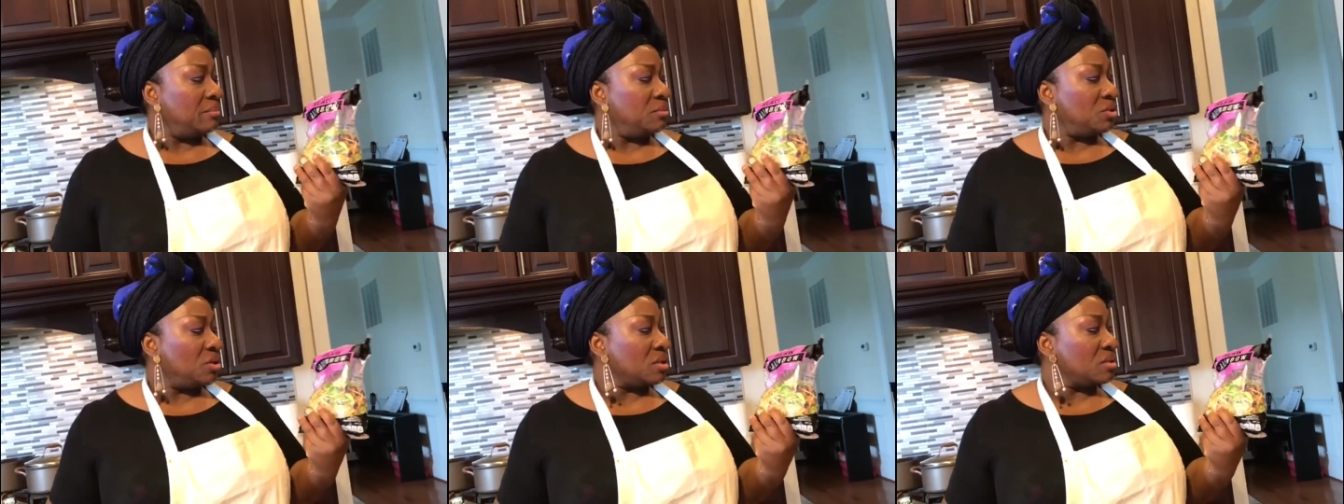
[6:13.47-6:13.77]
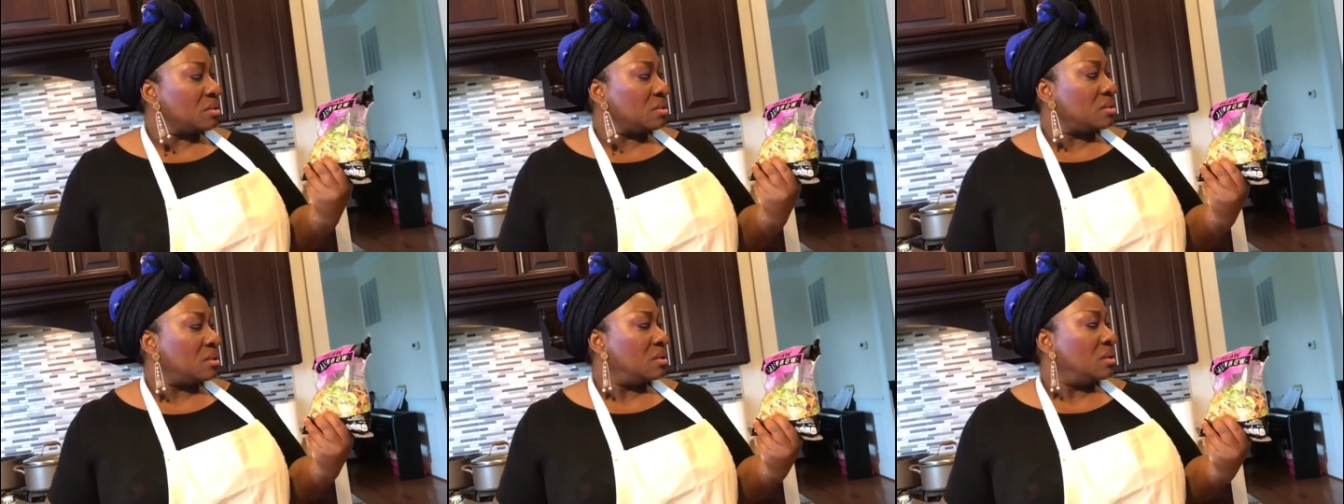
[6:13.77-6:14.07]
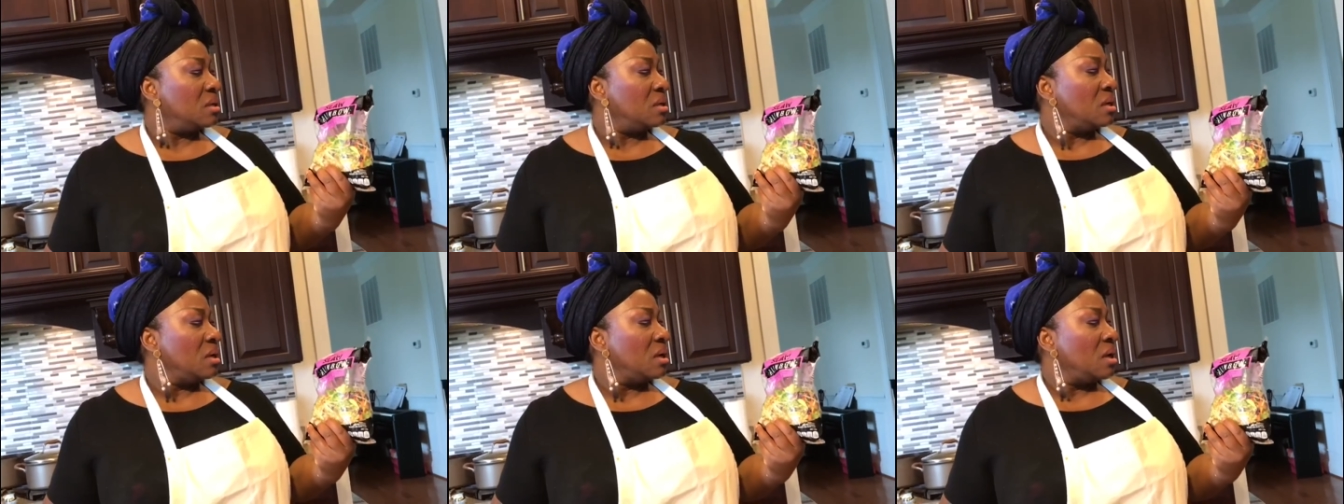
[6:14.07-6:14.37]
just
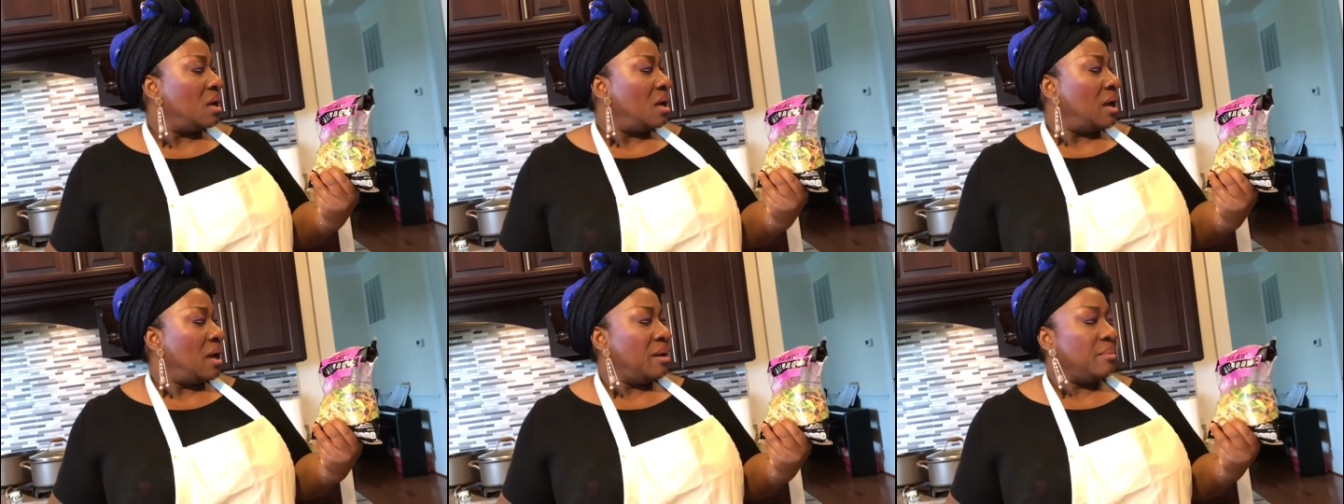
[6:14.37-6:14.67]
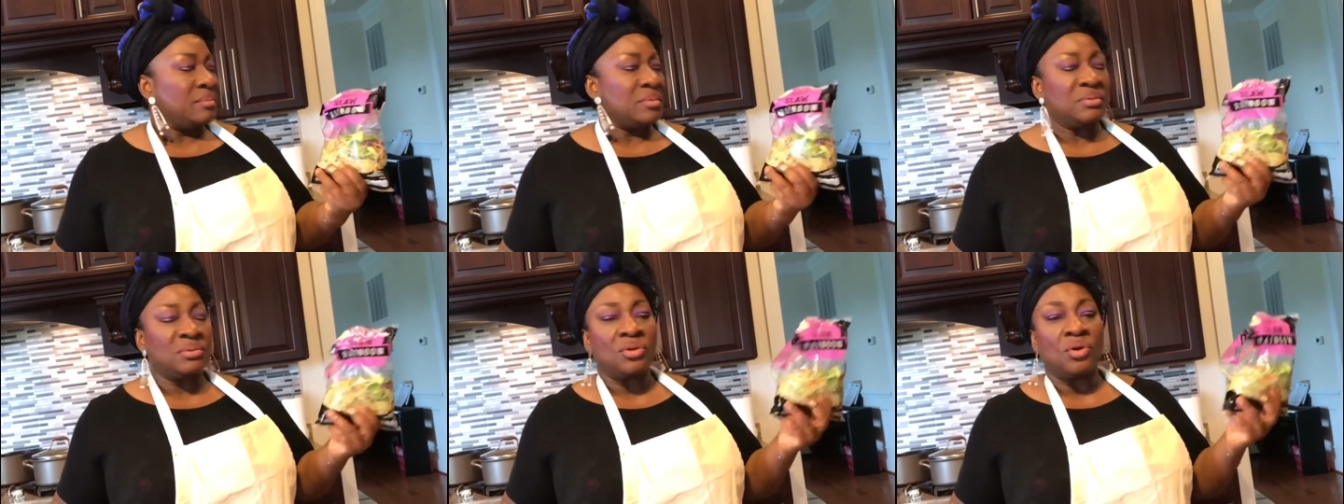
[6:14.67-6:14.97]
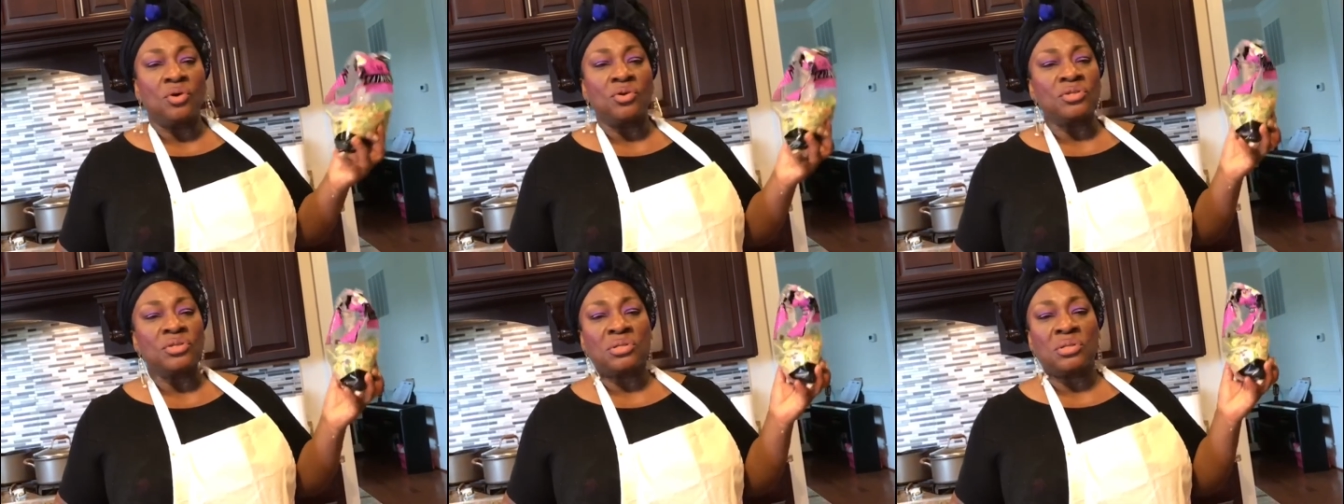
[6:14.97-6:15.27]

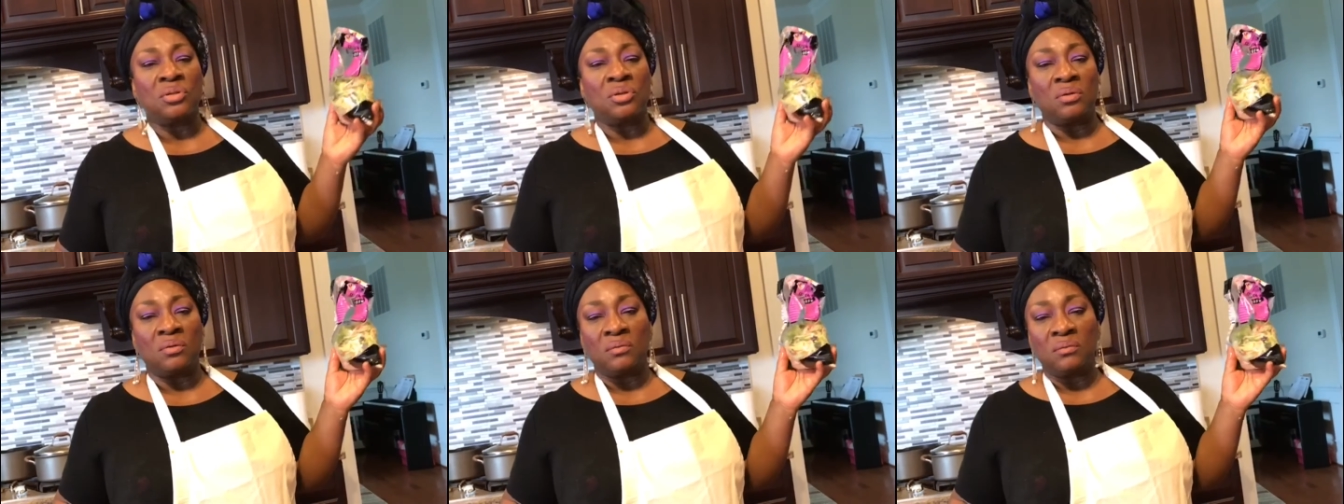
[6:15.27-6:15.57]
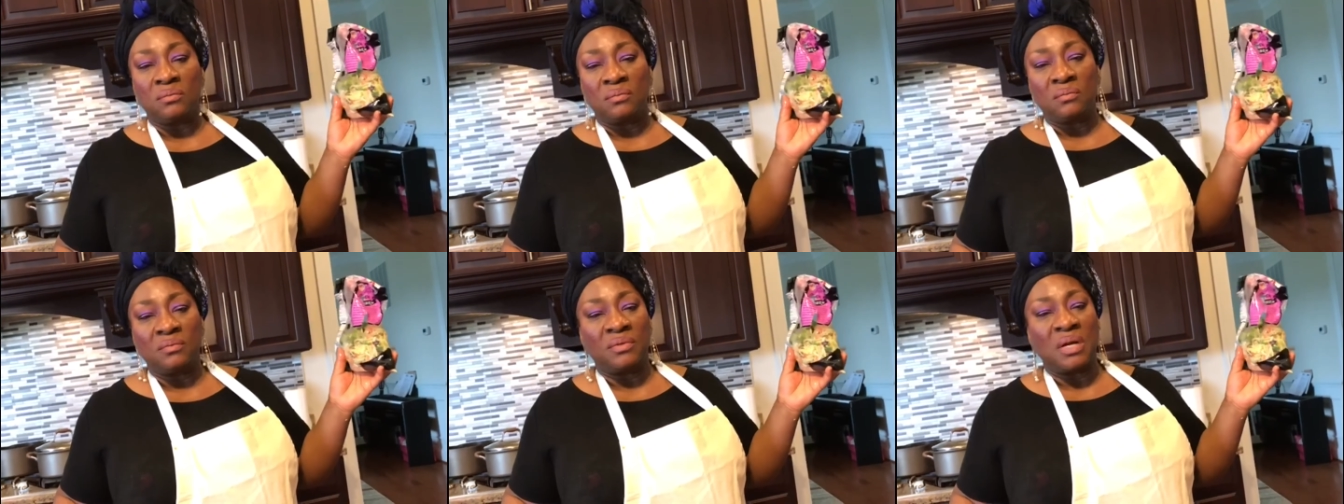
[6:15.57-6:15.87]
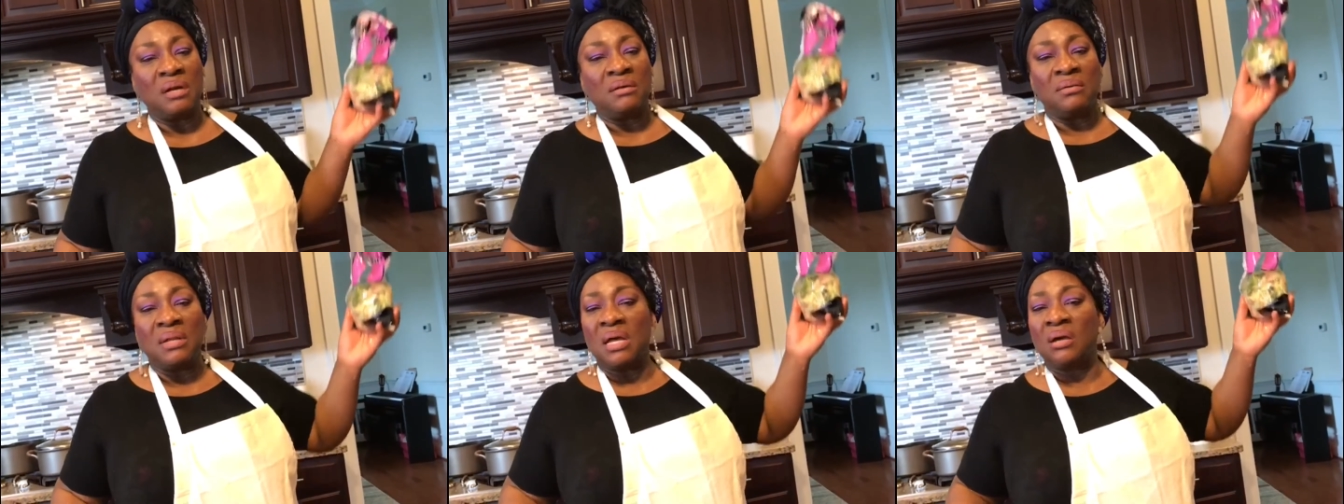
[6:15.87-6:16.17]
coleslaw,
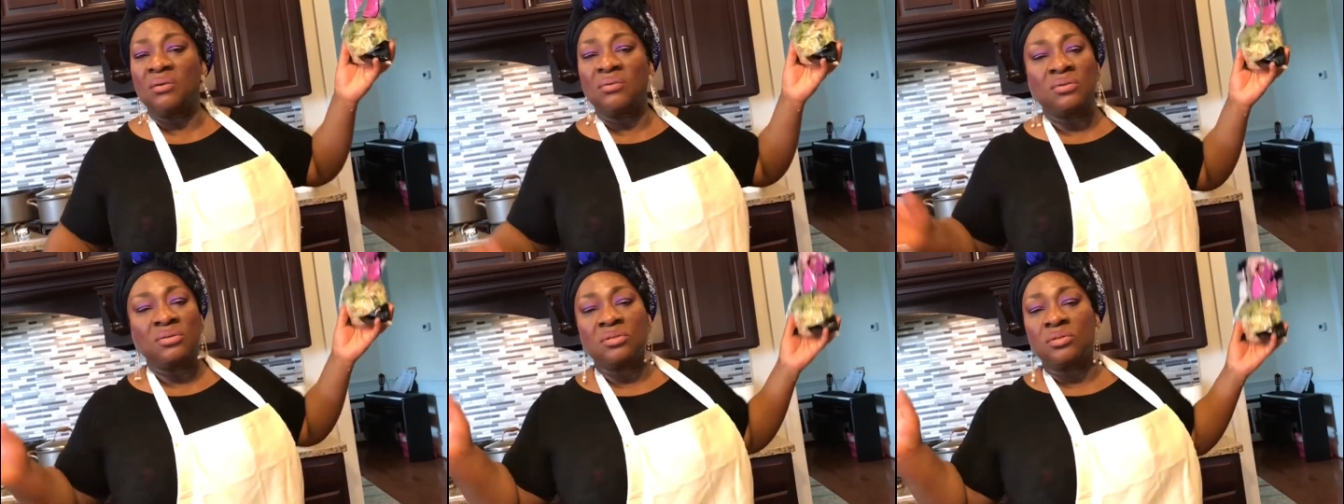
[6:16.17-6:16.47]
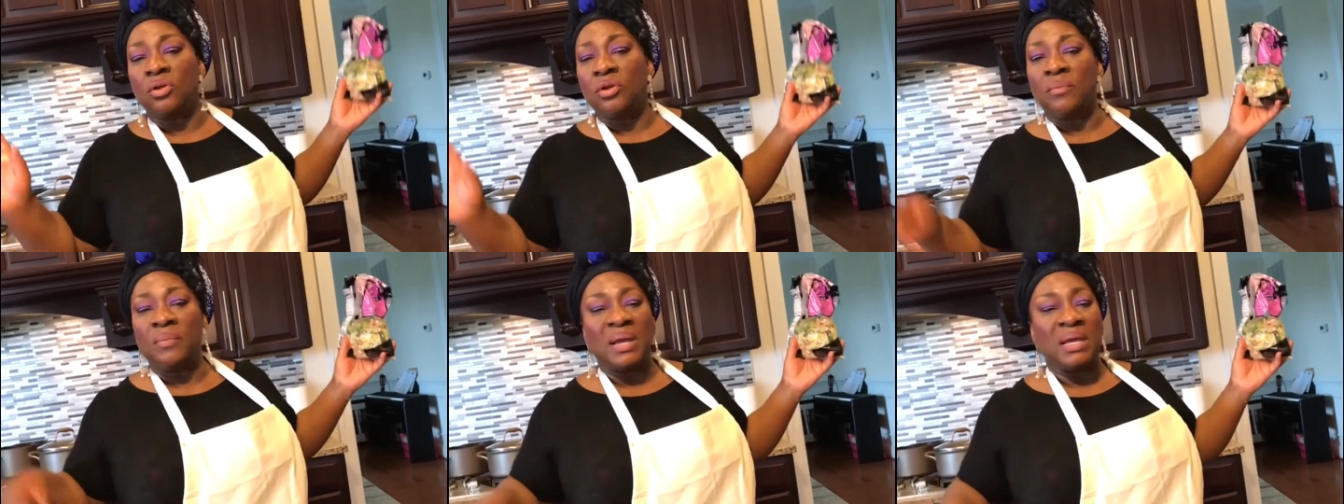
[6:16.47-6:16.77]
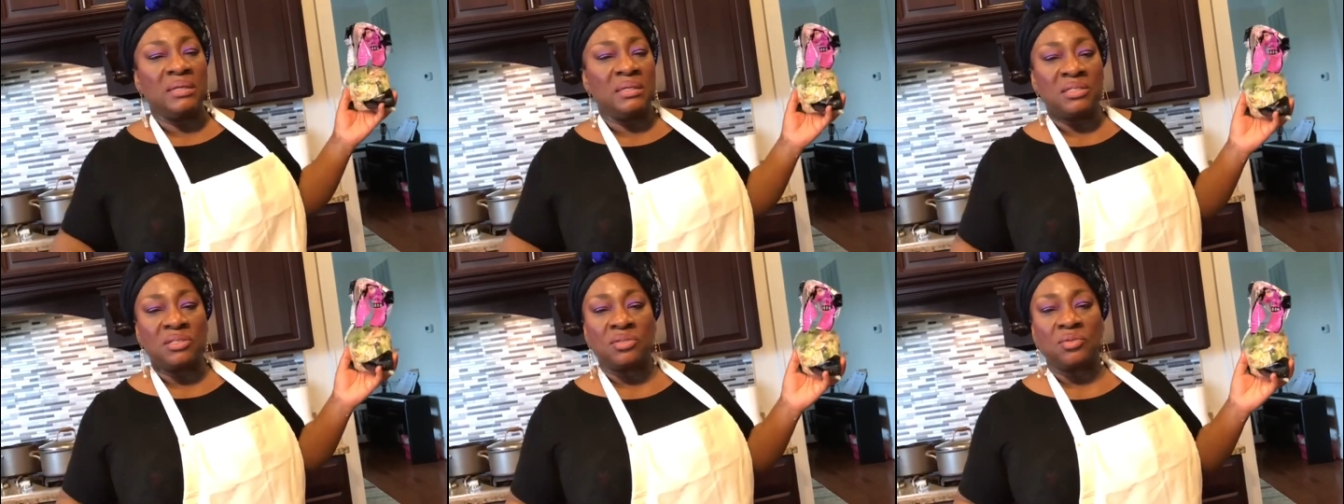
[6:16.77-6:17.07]
regular coleslaw you buy
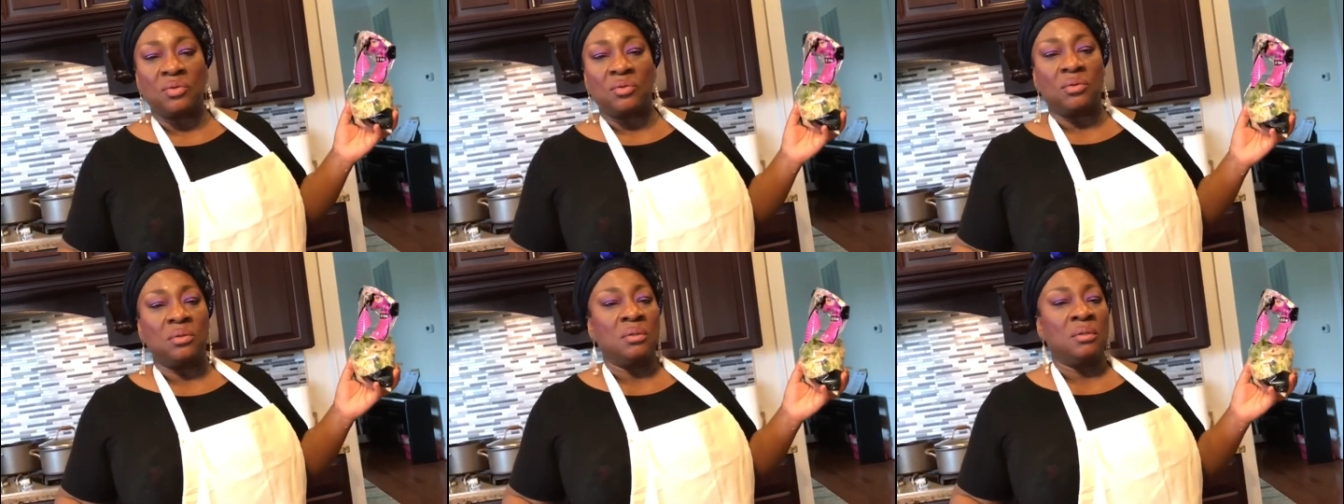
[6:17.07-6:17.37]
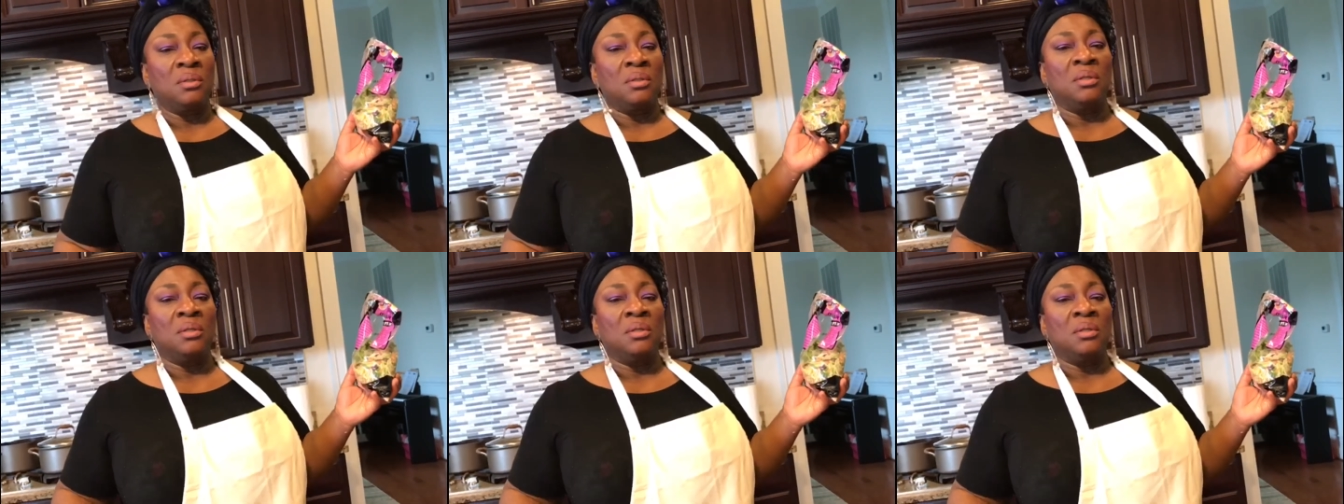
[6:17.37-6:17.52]
in the store,